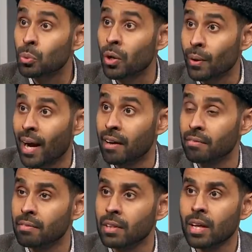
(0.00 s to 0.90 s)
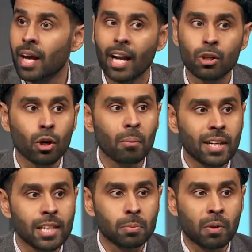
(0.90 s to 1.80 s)
to what you have. And God
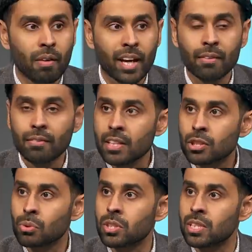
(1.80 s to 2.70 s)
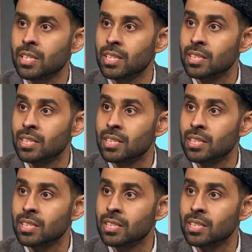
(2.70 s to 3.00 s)
Almighty has provided resources